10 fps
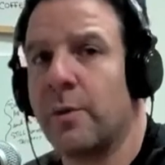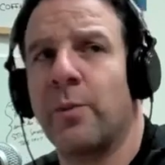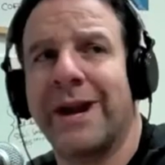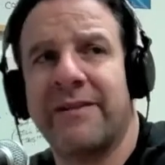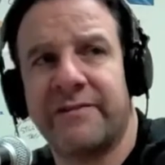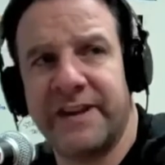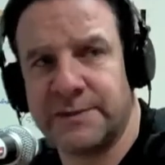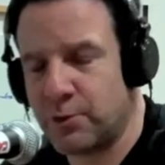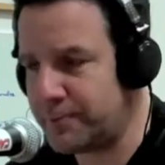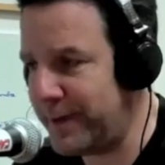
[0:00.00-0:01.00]
or we want to have a
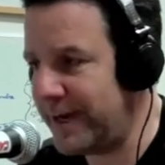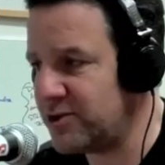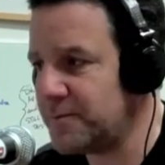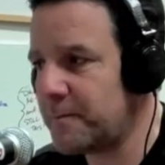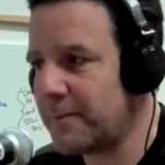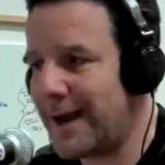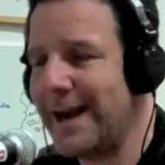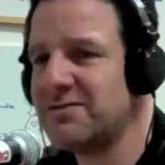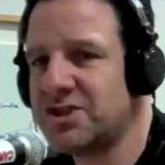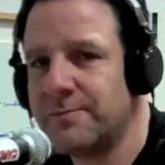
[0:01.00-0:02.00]
Facebook page,
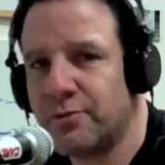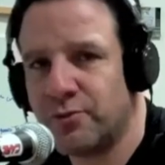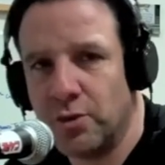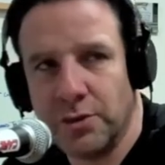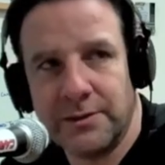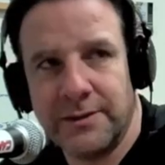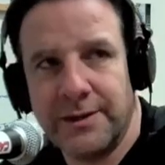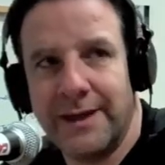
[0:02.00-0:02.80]
I have a simple rule.